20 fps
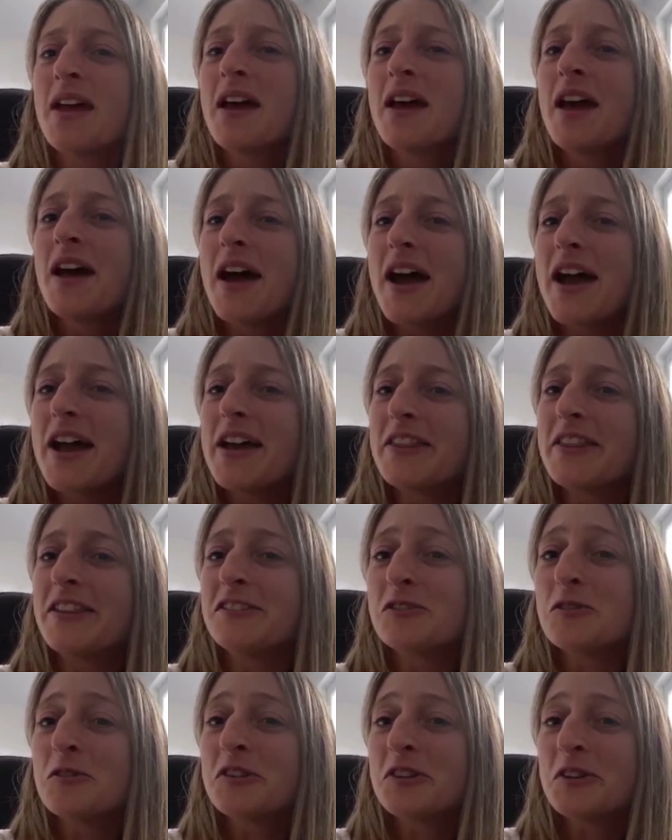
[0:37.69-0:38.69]
There's also a
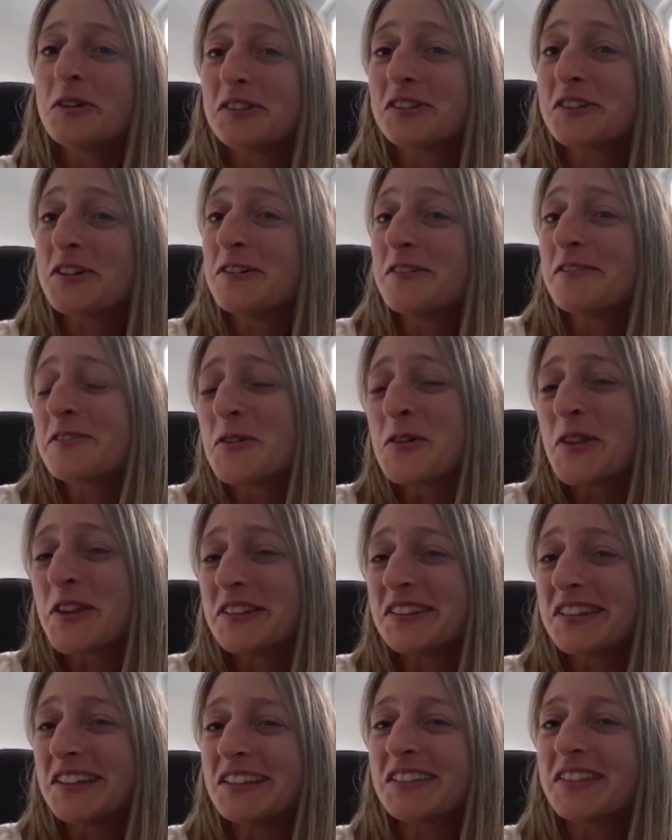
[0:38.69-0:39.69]
school of thought that says
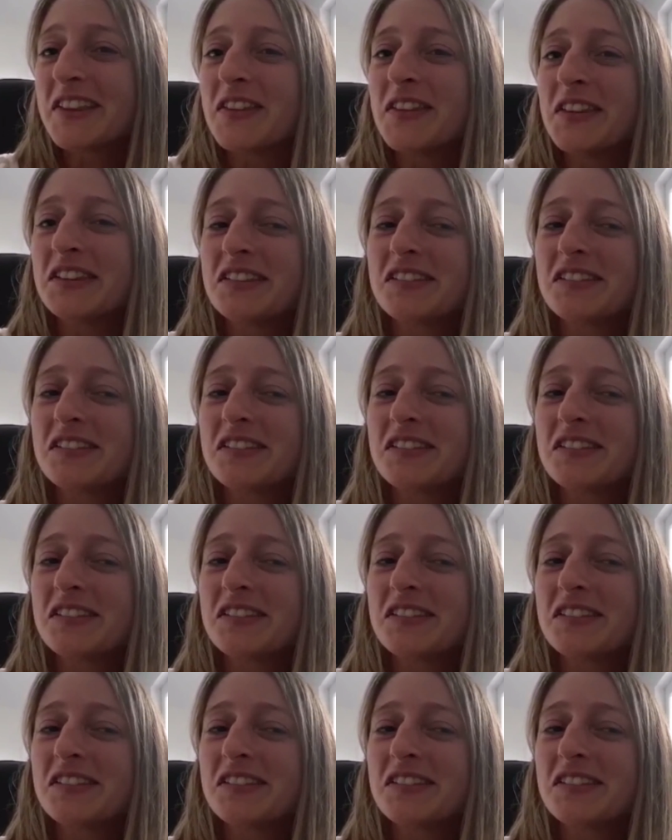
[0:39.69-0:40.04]
that this